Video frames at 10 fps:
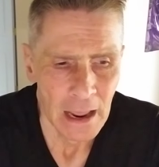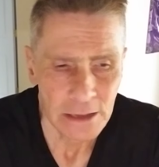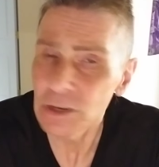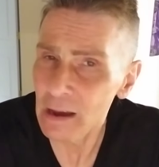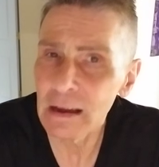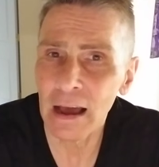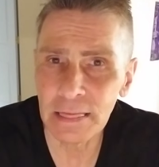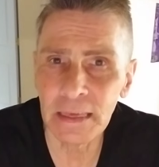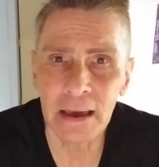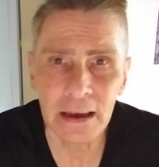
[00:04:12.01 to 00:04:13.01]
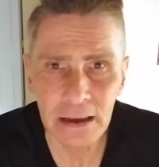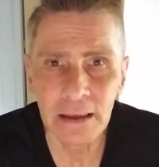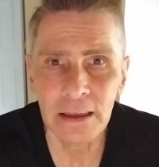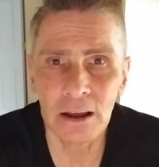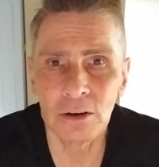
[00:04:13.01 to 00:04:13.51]
So I think,
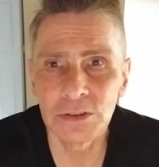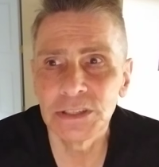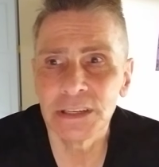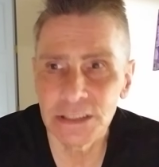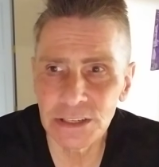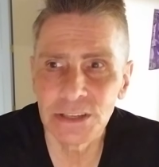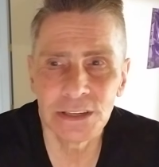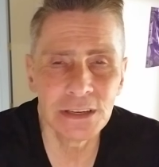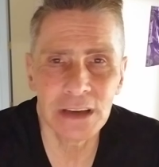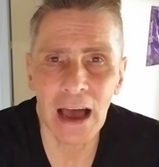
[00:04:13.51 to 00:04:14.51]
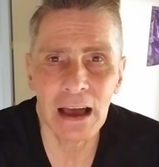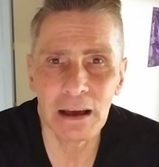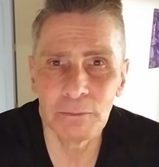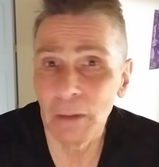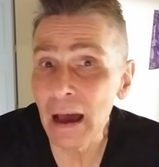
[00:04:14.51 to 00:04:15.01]
you know, since
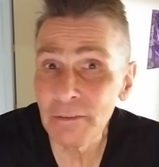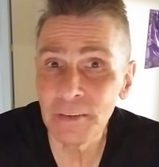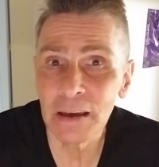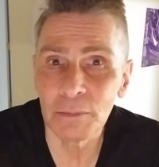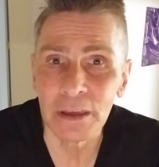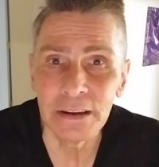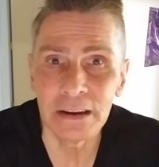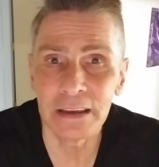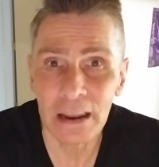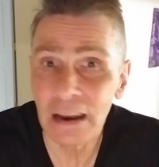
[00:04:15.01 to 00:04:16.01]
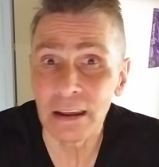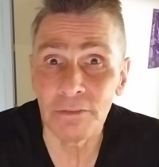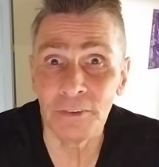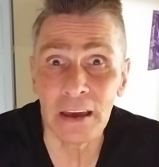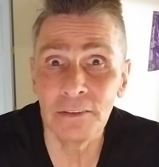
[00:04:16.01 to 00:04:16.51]
my family didn't get any
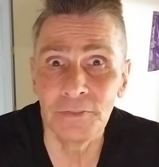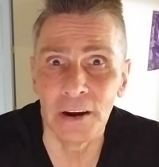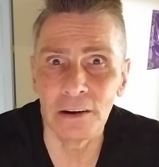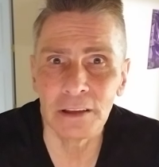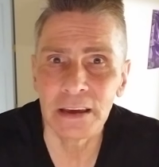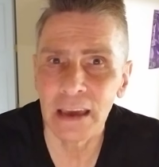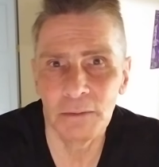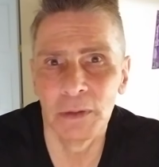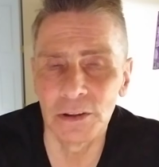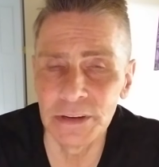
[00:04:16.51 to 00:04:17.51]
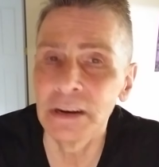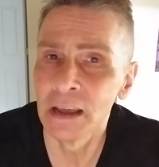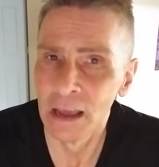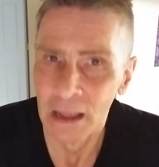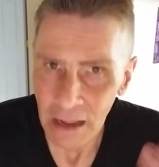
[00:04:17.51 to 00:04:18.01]
fanfare like Kate Middleton,
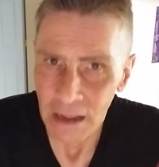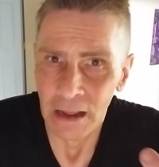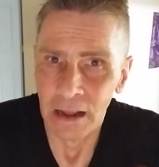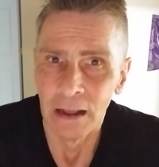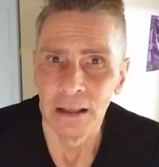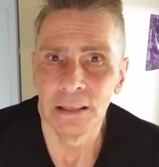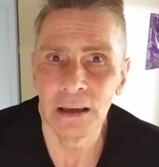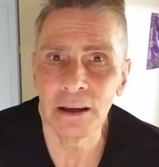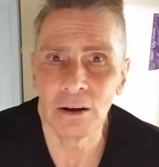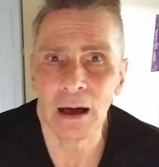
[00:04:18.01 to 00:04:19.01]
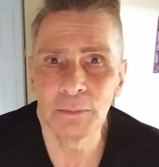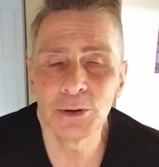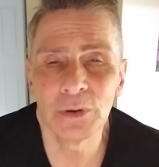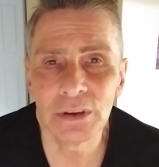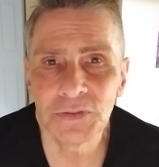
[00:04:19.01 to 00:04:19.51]
you know, I'm
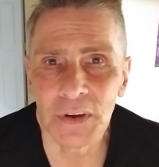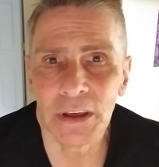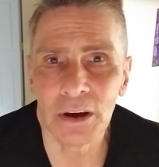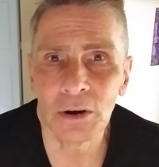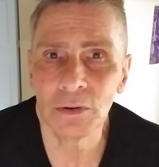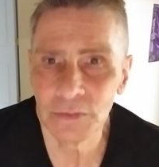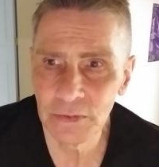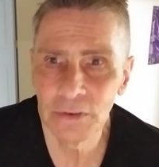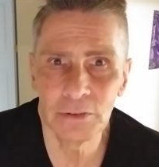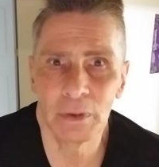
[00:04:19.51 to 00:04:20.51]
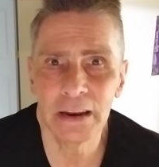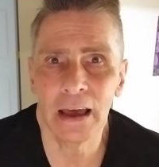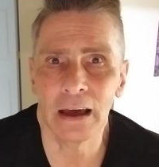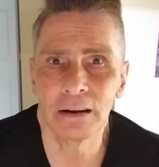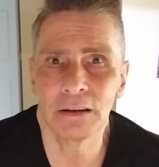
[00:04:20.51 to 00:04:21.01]
doing this video for my
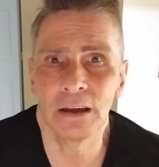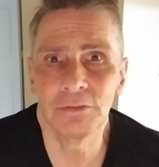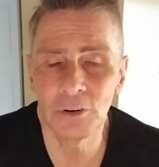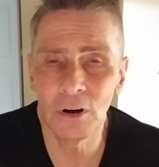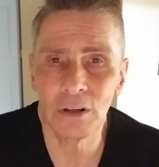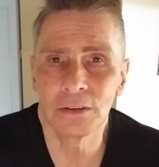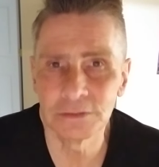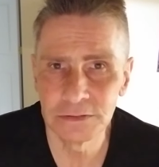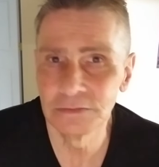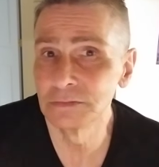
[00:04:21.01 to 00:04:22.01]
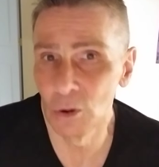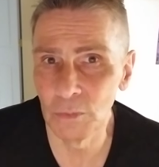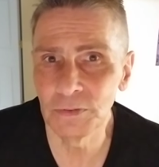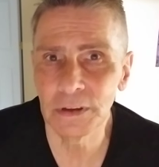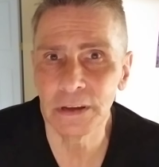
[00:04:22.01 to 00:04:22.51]
dad and for all,
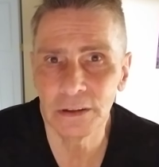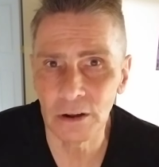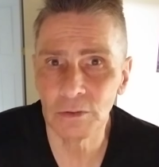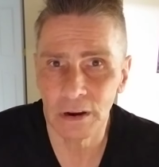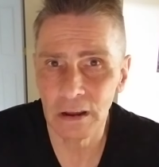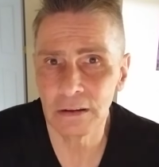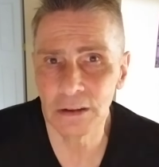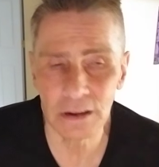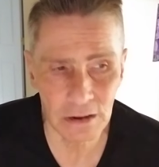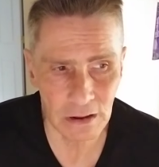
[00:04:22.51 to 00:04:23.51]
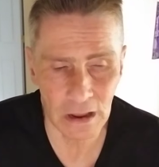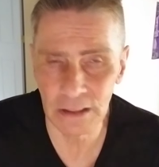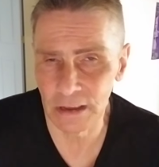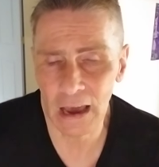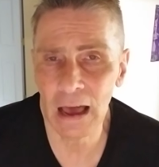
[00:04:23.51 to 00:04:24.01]
hopefully, you know, in
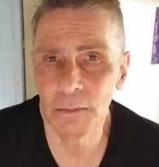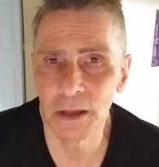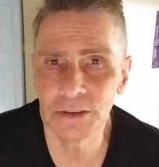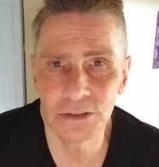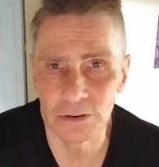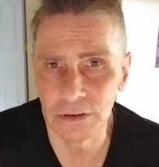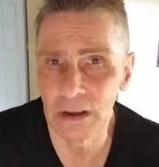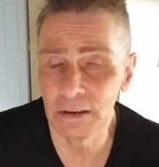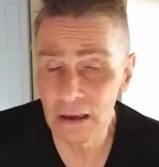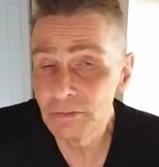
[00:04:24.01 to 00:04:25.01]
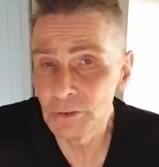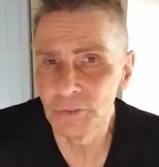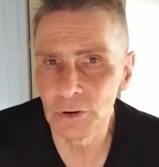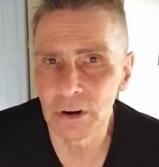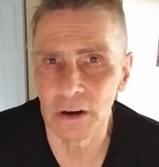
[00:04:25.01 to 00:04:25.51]
the comments, or if you
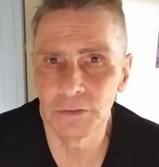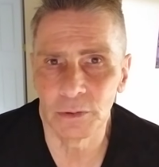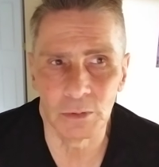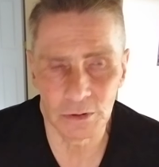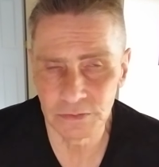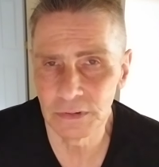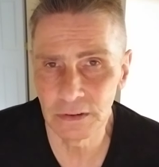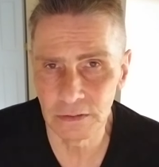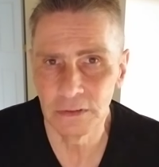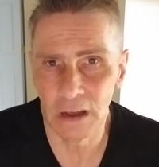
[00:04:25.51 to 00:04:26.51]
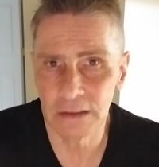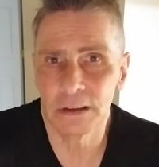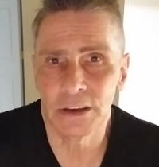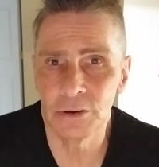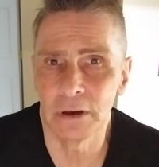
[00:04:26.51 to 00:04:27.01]
feel comfortable, I'd
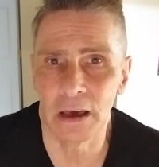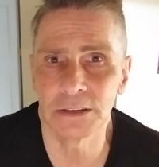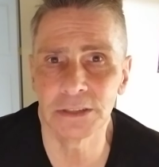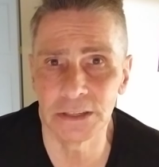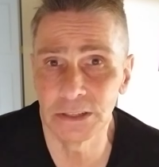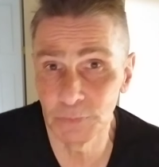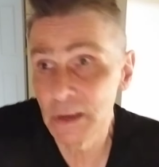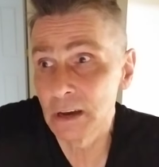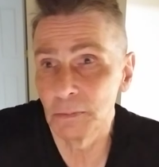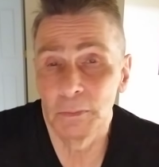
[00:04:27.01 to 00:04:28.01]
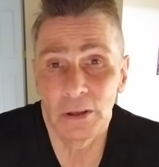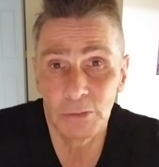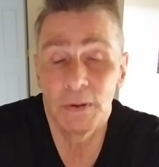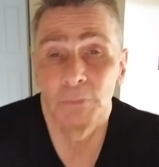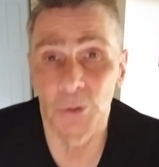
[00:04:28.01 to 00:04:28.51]
like you guys to speak up about
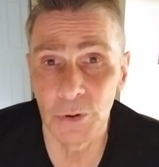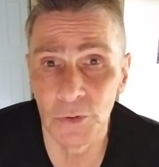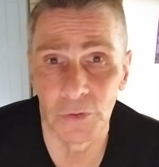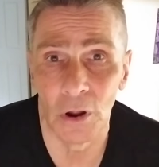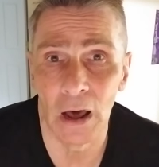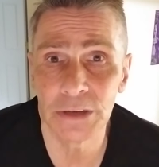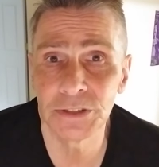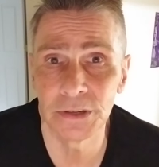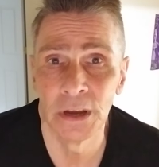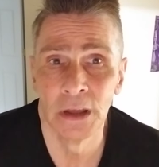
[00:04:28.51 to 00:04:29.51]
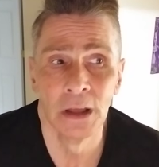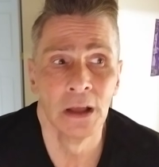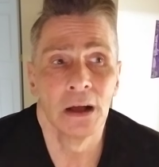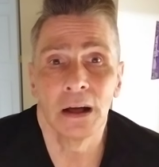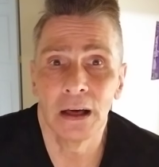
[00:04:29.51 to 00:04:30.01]
the people you've lost.
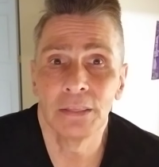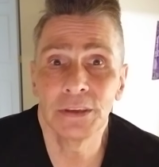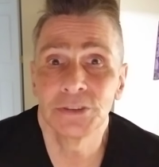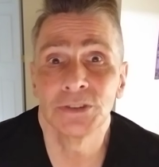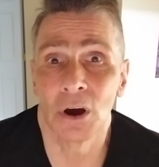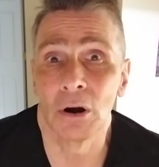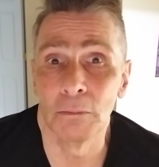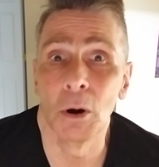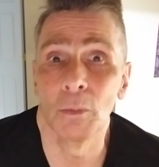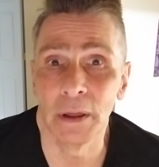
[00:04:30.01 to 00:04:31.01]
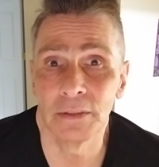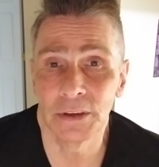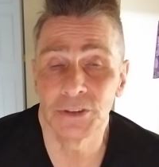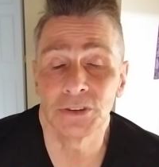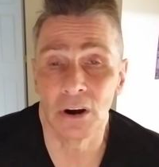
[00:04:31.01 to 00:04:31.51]
This is our moment.
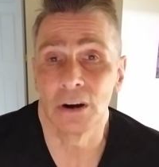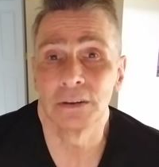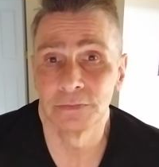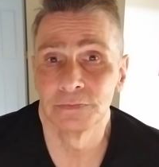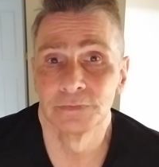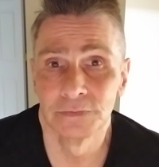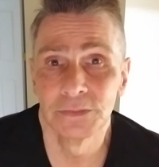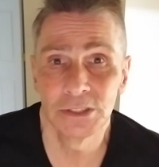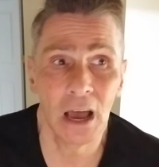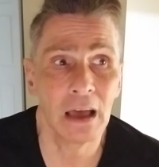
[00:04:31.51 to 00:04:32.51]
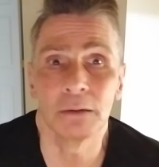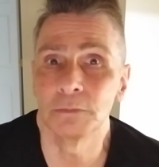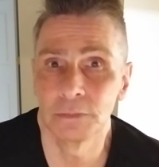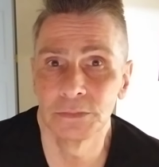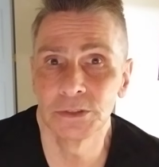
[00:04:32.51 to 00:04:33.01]
This is our
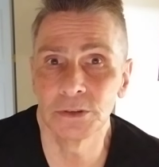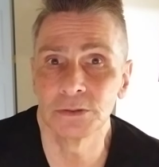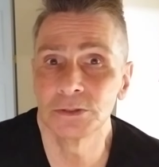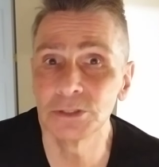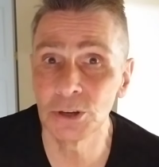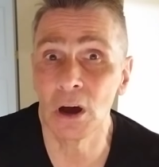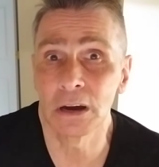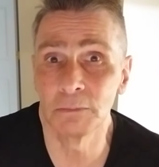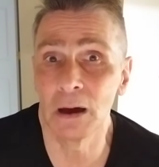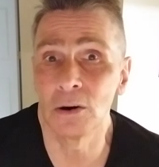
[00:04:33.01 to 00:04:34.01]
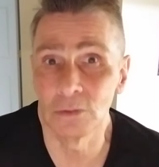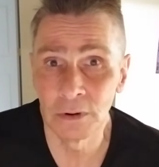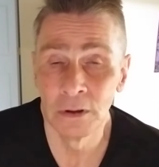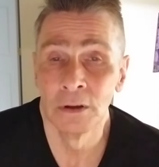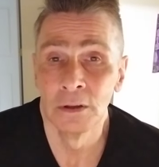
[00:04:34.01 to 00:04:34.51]
time to talk
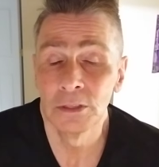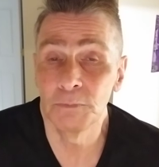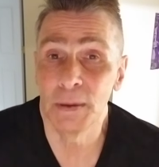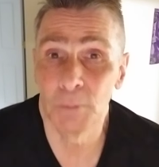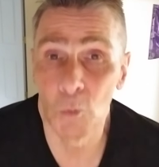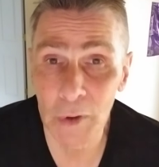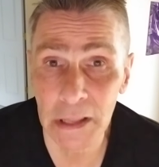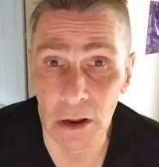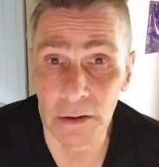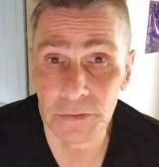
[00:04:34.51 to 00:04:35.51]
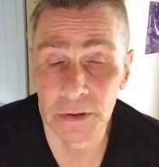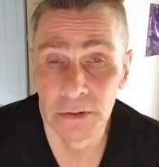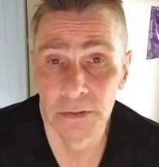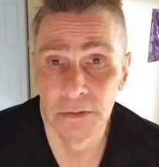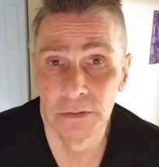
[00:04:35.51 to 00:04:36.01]
about the people we loved
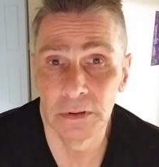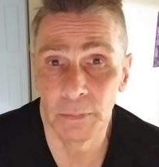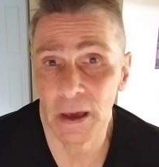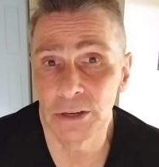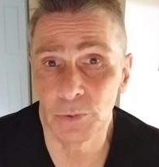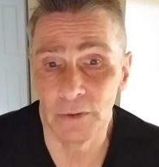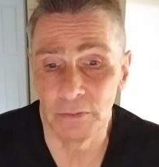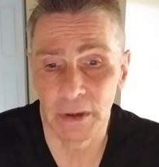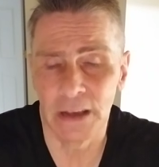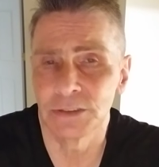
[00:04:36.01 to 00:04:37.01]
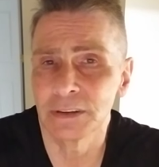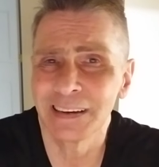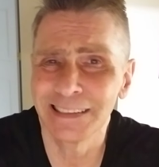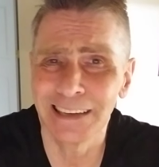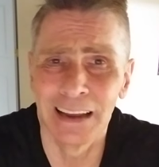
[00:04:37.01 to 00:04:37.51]
that passed away from cancer.
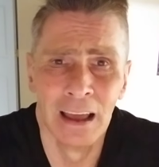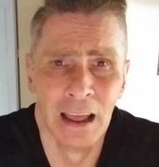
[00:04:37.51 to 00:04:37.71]
Like I said,